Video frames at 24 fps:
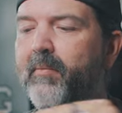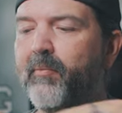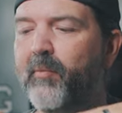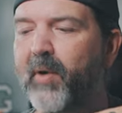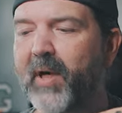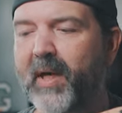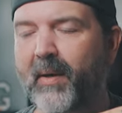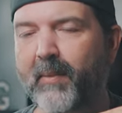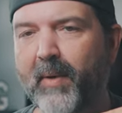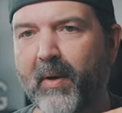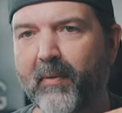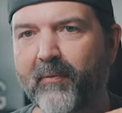
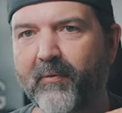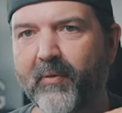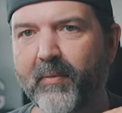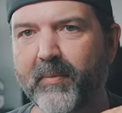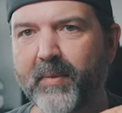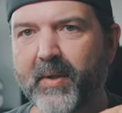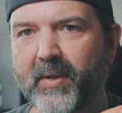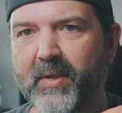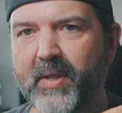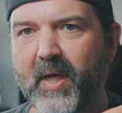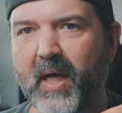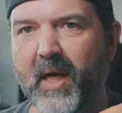bring them out from
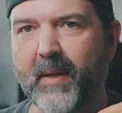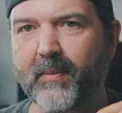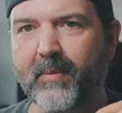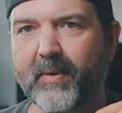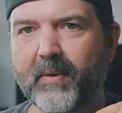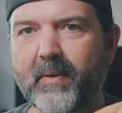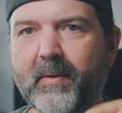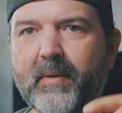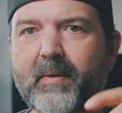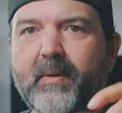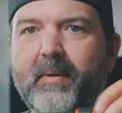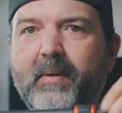the
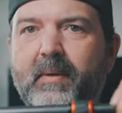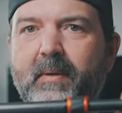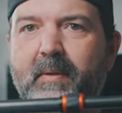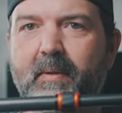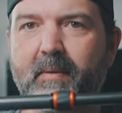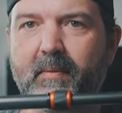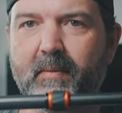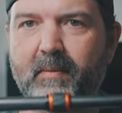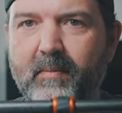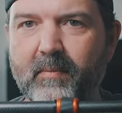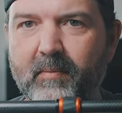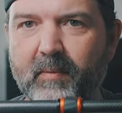top,
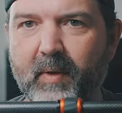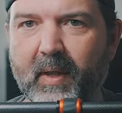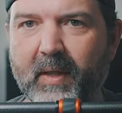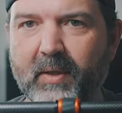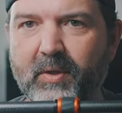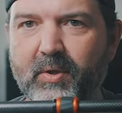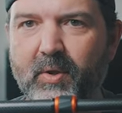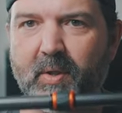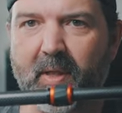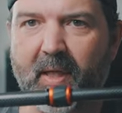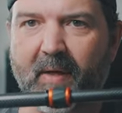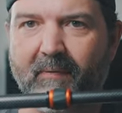
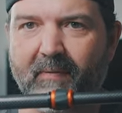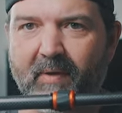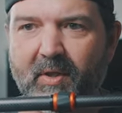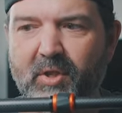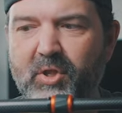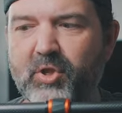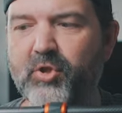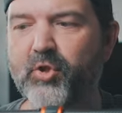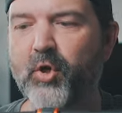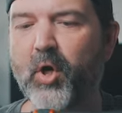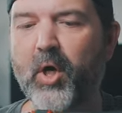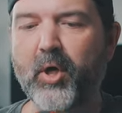right? So you have the
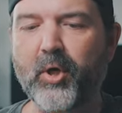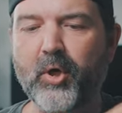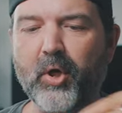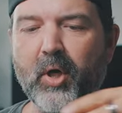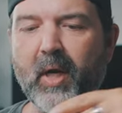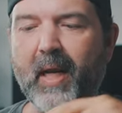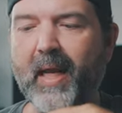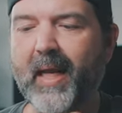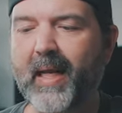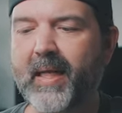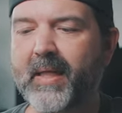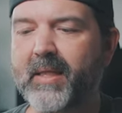stronger
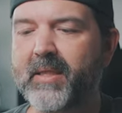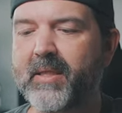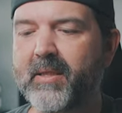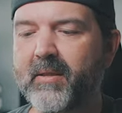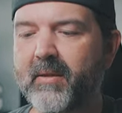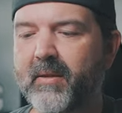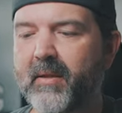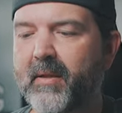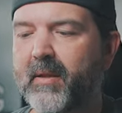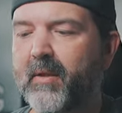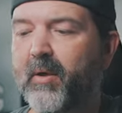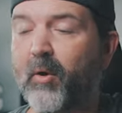legs
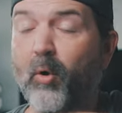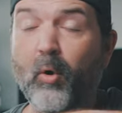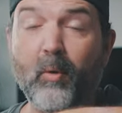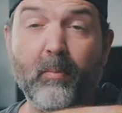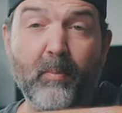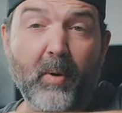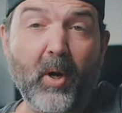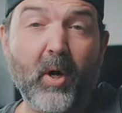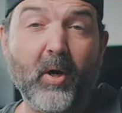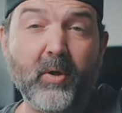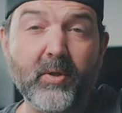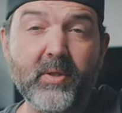or
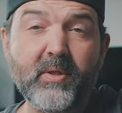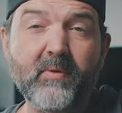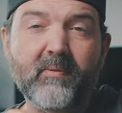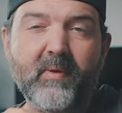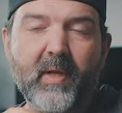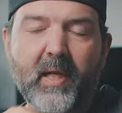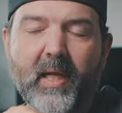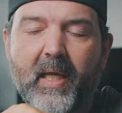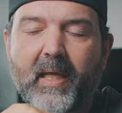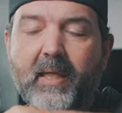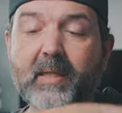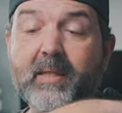parts of
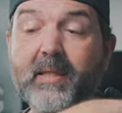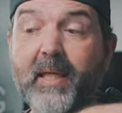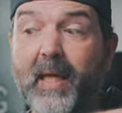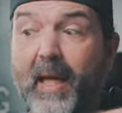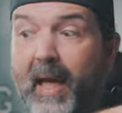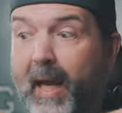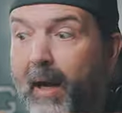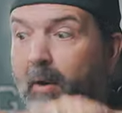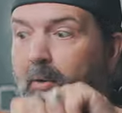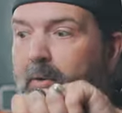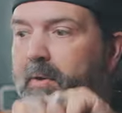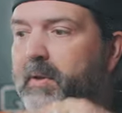the legs
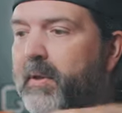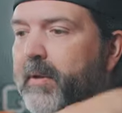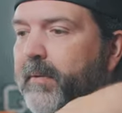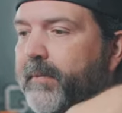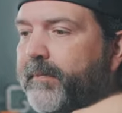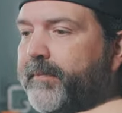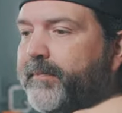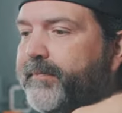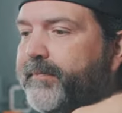out.